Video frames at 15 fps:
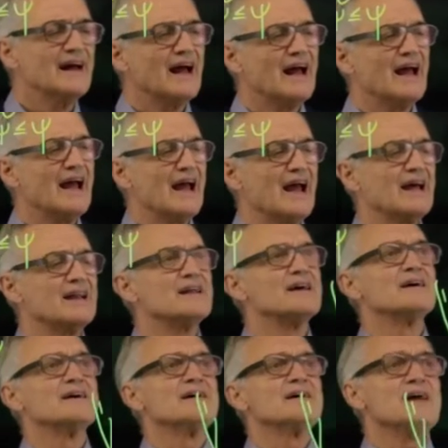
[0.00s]
and
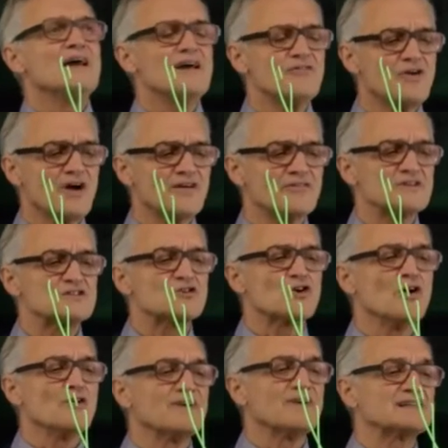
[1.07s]
if you have this
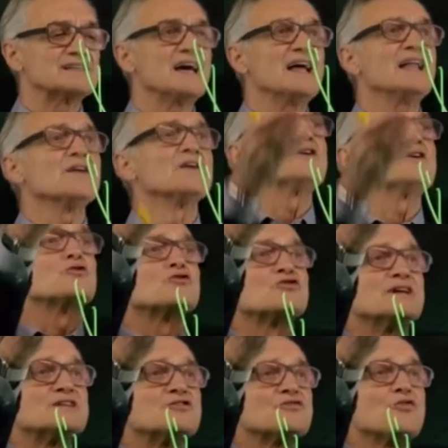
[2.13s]
convex hull and you
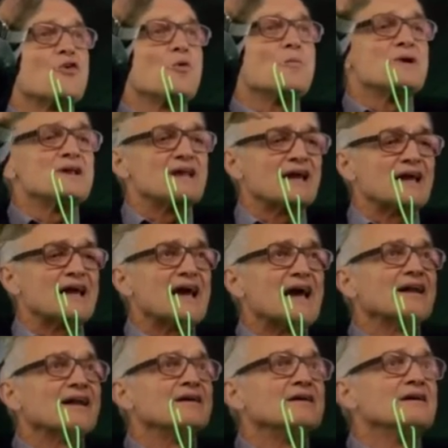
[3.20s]
transform it
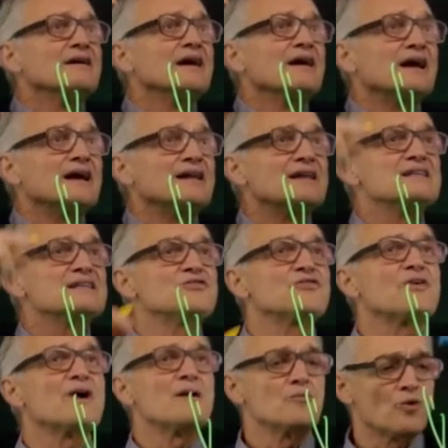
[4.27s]
again in this
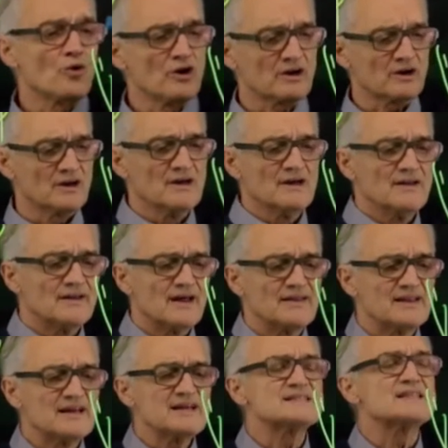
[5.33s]
framework, then
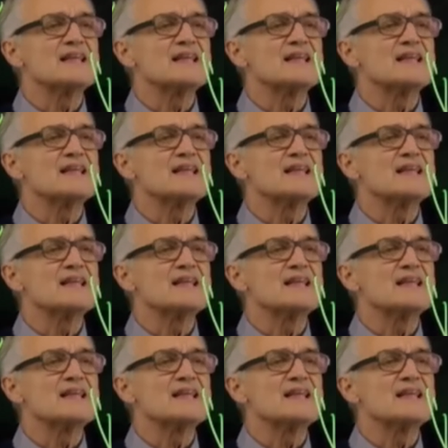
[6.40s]
these